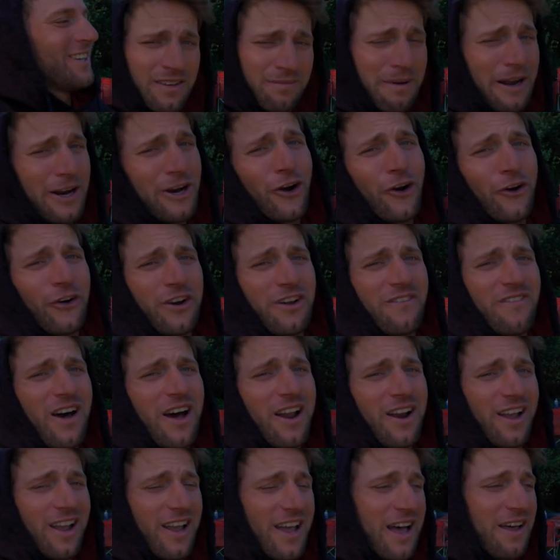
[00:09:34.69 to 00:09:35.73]
My current
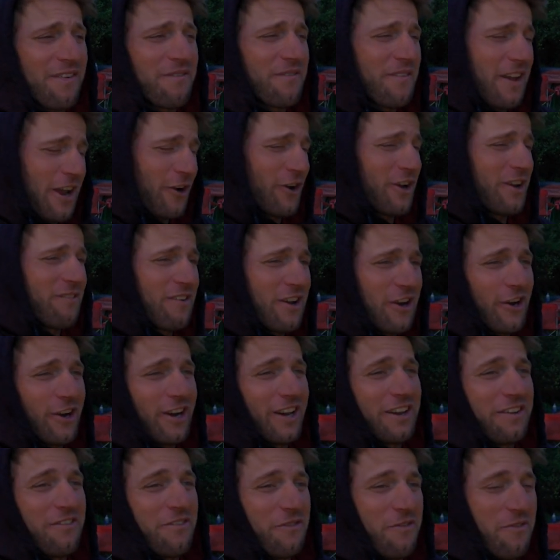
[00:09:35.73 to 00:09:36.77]
Nirvana got very,
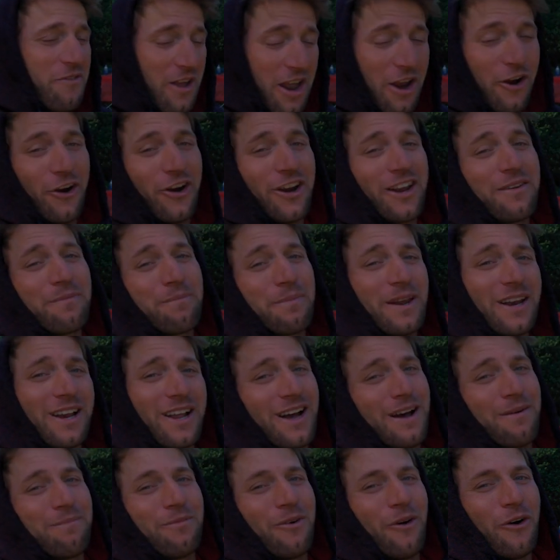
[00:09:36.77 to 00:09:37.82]
very, very beat
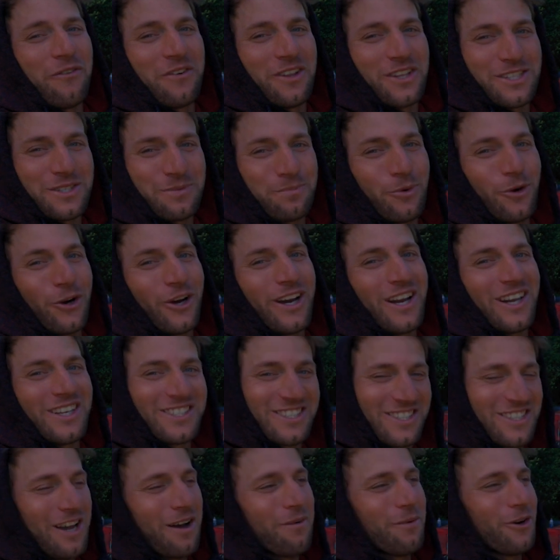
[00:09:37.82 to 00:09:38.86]
up over the spring and
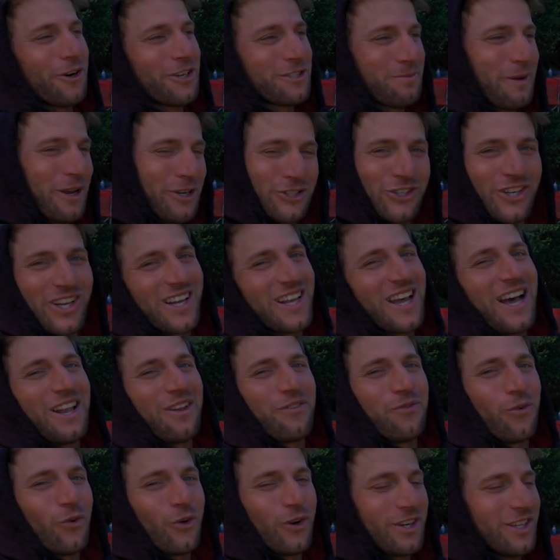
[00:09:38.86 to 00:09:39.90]
summer, especially in
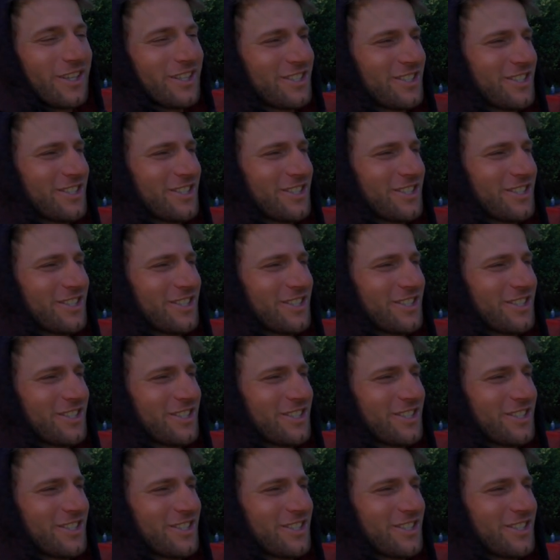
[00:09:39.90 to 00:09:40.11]
California,